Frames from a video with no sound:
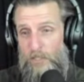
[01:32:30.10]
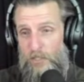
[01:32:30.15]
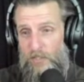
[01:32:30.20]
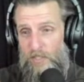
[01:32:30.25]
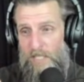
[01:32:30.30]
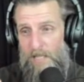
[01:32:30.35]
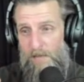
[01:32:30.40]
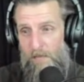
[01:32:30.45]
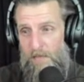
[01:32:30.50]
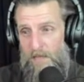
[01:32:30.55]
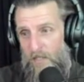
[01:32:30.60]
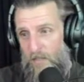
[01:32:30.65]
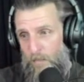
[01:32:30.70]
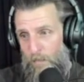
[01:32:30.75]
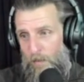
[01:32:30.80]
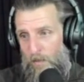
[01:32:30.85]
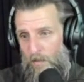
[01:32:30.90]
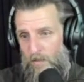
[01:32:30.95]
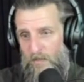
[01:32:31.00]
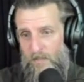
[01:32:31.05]
get this
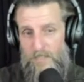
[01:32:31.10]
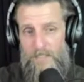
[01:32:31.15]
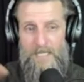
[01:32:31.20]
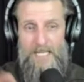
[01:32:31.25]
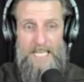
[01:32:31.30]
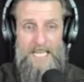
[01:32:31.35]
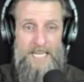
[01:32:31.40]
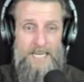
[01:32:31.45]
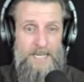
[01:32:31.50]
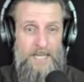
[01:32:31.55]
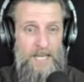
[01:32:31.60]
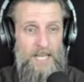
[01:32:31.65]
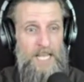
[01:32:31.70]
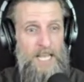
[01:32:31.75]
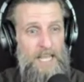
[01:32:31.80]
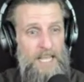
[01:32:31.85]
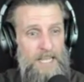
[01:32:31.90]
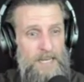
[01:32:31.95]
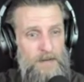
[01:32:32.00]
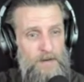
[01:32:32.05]
person in
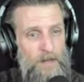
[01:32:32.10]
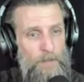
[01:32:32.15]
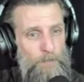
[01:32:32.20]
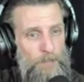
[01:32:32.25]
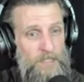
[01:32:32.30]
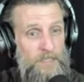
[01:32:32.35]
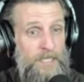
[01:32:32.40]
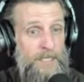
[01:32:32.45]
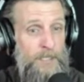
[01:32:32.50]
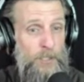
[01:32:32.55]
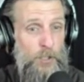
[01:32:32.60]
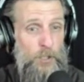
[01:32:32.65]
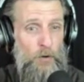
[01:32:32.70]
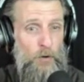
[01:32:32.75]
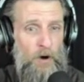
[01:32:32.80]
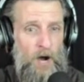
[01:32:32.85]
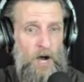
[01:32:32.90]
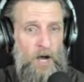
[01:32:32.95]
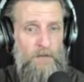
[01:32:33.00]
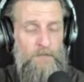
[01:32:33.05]
in political
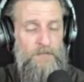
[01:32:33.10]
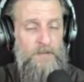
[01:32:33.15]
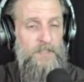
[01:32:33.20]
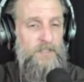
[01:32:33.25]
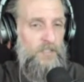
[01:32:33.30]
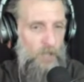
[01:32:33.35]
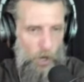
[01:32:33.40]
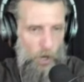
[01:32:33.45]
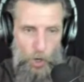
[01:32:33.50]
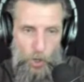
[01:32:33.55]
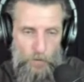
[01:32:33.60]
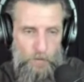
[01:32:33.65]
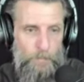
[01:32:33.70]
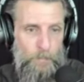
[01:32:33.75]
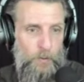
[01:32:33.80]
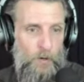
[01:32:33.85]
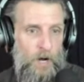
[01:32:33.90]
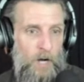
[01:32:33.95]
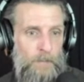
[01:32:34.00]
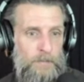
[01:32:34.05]
office, all the
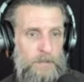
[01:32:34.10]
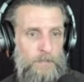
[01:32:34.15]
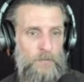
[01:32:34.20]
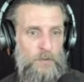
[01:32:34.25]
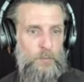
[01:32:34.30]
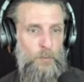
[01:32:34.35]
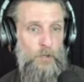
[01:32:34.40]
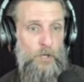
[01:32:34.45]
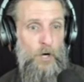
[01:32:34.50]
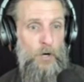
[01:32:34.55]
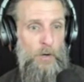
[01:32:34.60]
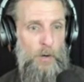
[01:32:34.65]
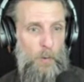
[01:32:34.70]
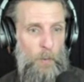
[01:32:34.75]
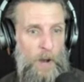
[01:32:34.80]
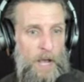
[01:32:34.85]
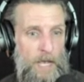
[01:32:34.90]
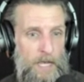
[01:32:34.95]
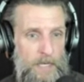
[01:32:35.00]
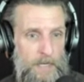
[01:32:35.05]
problems will go
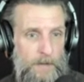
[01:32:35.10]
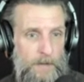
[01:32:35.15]
away.